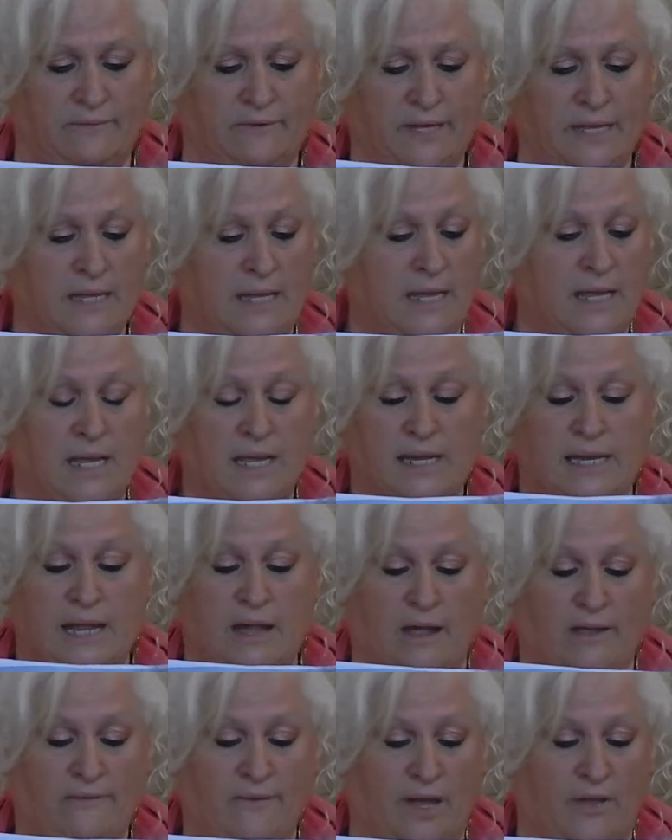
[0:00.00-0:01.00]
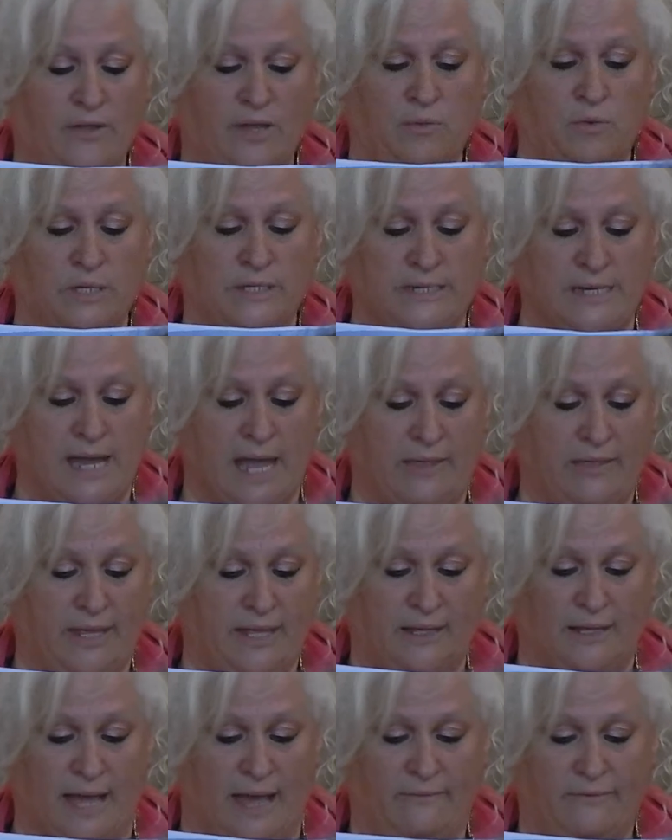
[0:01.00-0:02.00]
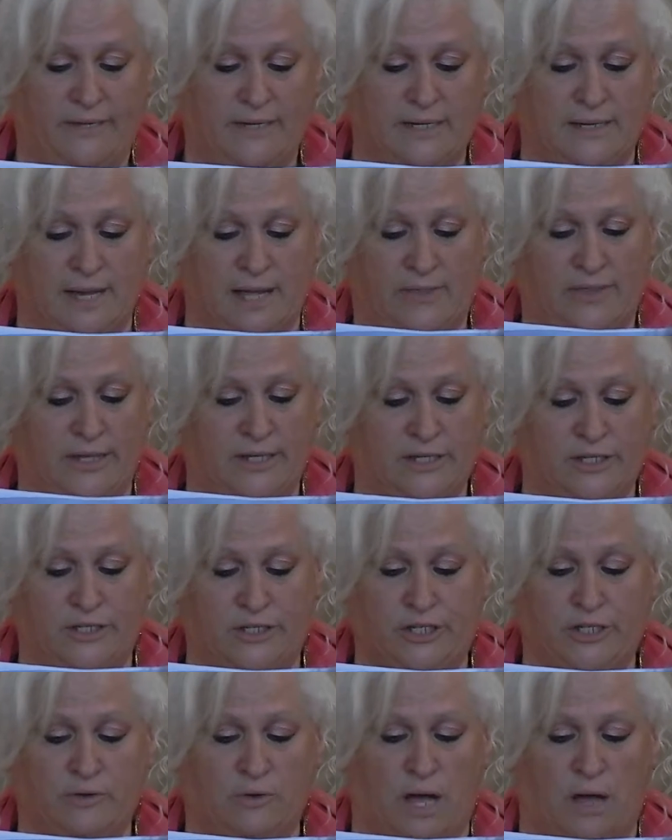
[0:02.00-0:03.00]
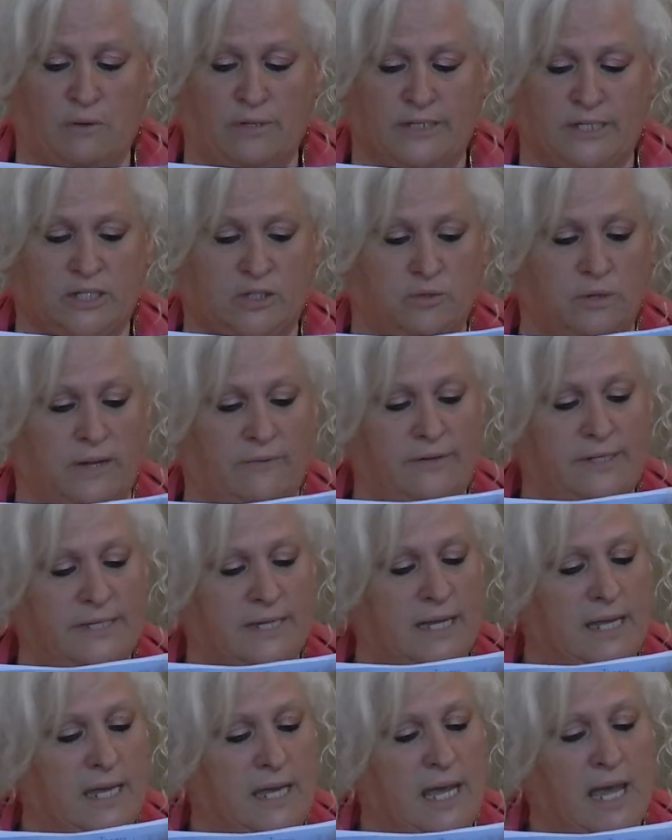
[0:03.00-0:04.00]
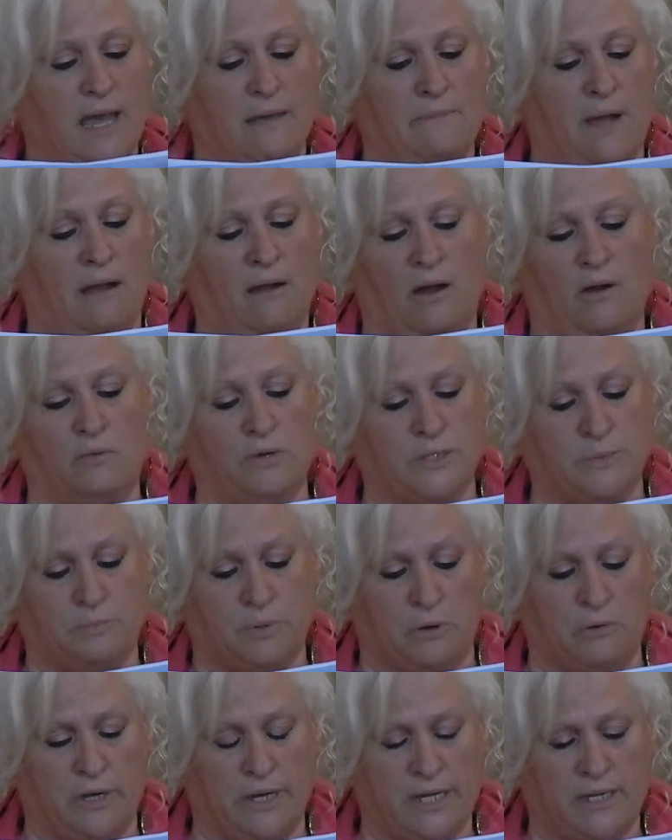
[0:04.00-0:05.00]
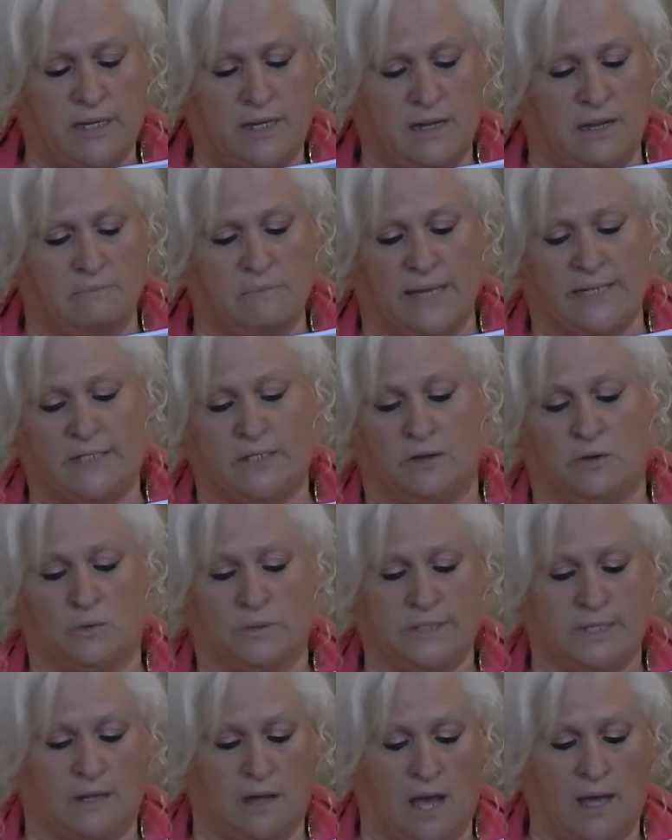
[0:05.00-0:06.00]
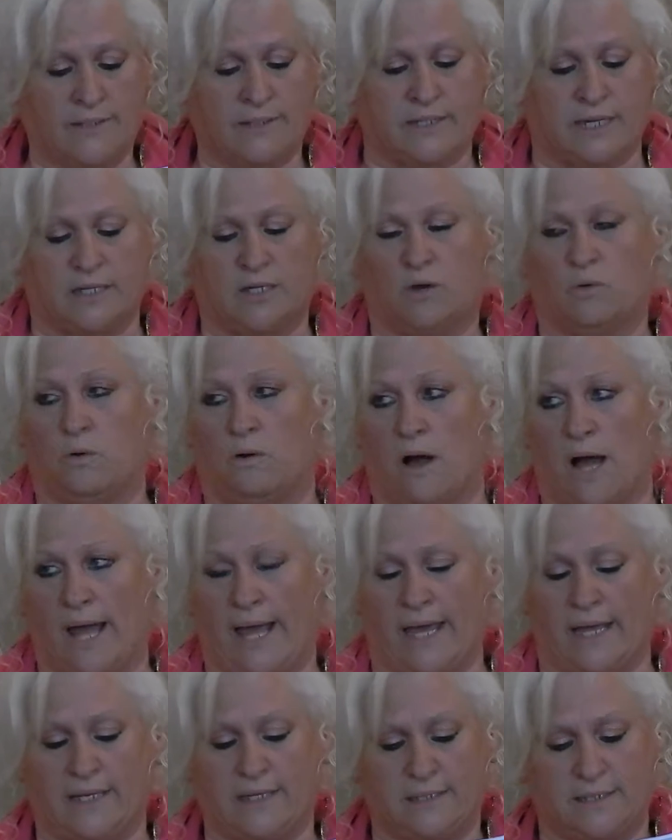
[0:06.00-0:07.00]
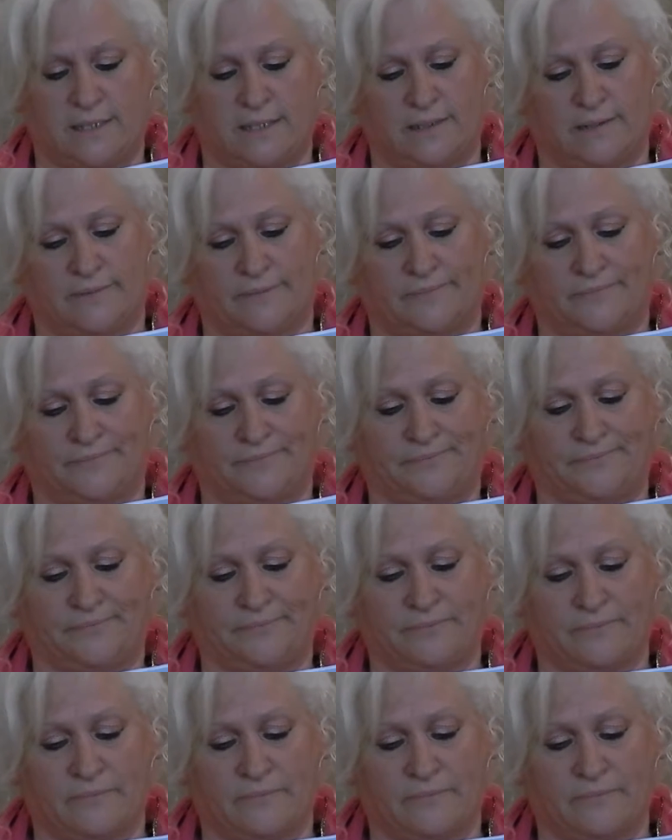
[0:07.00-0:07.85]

I wanted to leave. Now I thought there was nothing left, nothing to do. I was adrift, and my heart was broken, and my soul was lost and quiet.